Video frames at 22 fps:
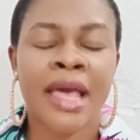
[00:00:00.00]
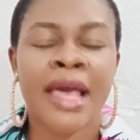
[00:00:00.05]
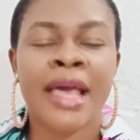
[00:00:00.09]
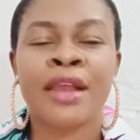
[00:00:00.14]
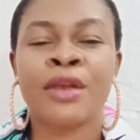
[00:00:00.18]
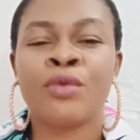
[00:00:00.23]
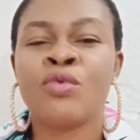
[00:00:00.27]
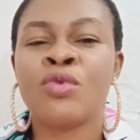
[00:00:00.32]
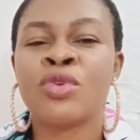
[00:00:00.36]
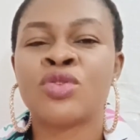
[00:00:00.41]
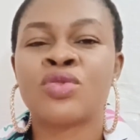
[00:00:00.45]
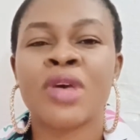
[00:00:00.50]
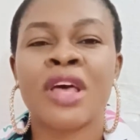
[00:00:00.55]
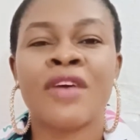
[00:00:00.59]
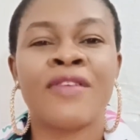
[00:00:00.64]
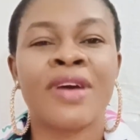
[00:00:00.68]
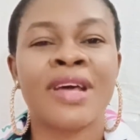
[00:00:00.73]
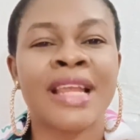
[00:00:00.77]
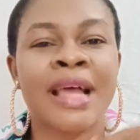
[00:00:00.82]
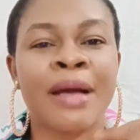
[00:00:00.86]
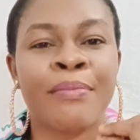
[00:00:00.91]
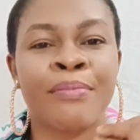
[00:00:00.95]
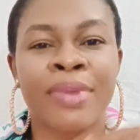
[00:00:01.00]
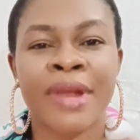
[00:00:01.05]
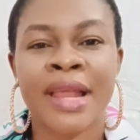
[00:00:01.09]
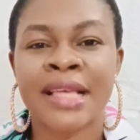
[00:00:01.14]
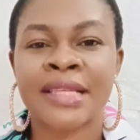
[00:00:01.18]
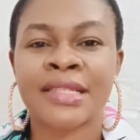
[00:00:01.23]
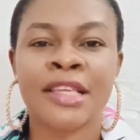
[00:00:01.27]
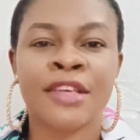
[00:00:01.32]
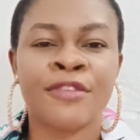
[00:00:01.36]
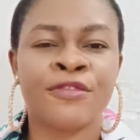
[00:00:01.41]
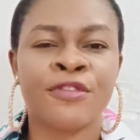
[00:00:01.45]
And whosoever that
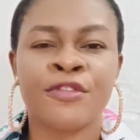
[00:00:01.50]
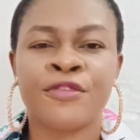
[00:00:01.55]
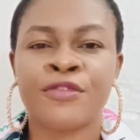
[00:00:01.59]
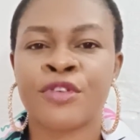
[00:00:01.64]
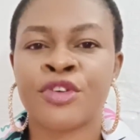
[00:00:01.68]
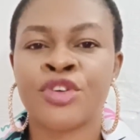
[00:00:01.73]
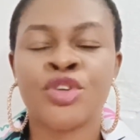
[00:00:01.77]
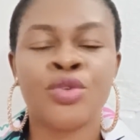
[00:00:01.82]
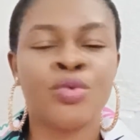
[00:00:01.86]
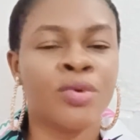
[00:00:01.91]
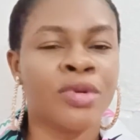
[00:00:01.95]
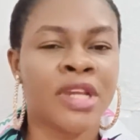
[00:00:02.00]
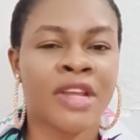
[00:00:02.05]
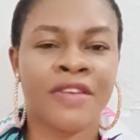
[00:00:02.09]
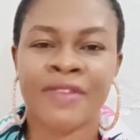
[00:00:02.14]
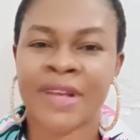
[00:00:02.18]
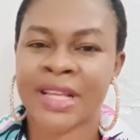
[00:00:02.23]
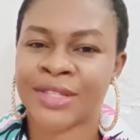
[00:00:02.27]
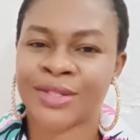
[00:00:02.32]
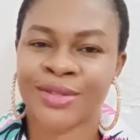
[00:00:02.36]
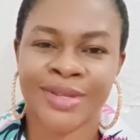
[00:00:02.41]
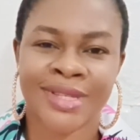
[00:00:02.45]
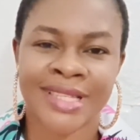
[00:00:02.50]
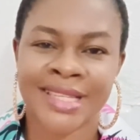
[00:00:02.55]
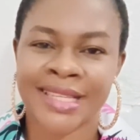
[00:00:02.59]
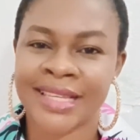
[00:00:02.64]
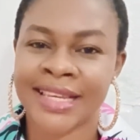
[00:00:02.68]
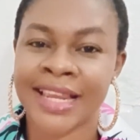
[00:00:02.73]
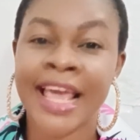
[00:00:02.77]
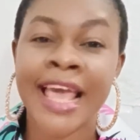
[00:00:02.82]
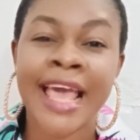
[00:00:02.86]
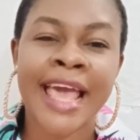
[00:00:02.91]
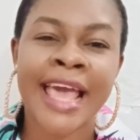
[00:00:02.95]
plans evil for you will never
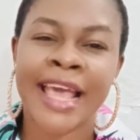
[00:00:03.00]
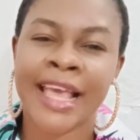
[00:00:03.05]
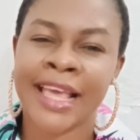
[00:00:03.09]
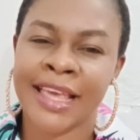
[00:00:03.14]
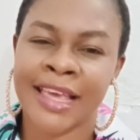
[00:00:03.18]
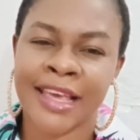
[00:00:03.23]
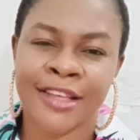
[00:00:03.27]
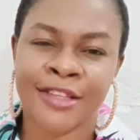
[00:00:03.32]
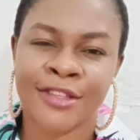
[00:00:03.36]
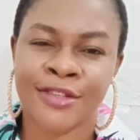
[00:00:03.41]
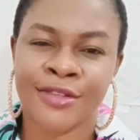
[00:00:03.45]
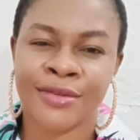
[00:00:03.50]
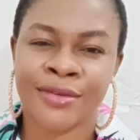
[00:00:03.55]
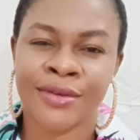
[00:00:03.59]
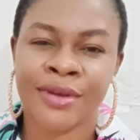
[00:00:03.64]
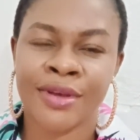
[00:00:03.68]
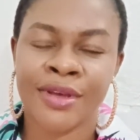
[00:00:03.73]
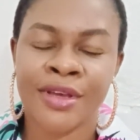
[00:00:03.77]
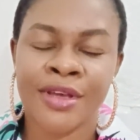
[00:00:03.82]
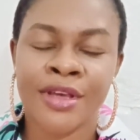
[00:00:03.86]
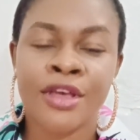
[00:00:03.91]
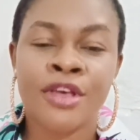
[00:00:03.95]
succeed and get you.